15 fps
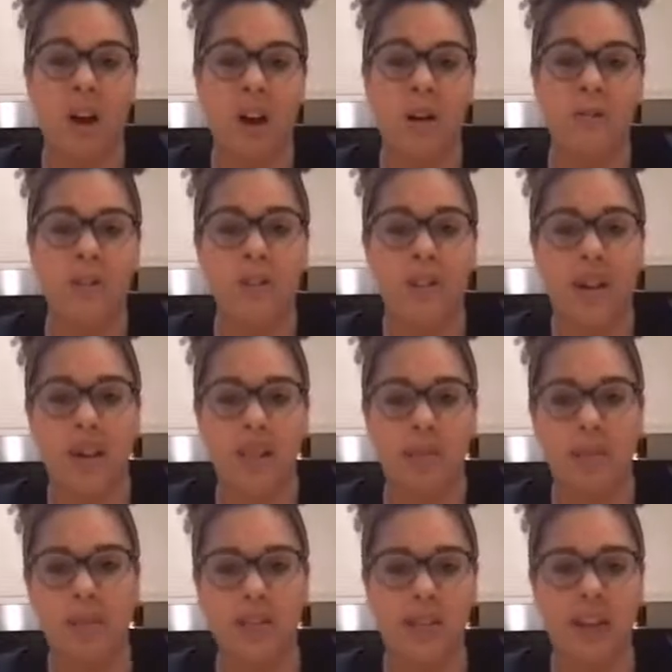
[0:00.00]
I'll just chat
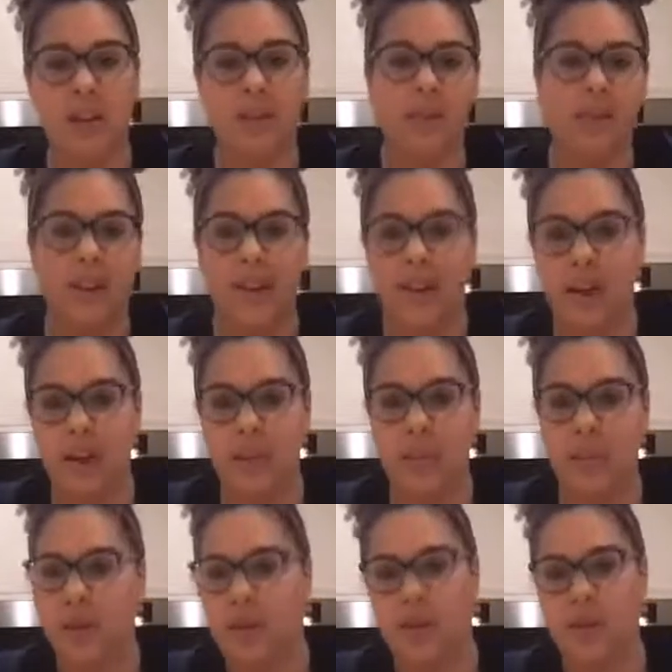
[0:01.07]
to myself and hope
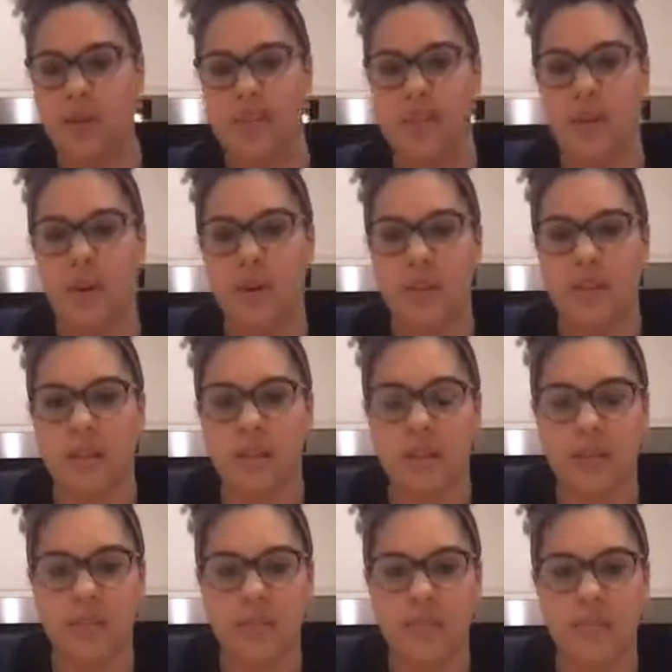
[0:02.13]
that you can see what I'm doing.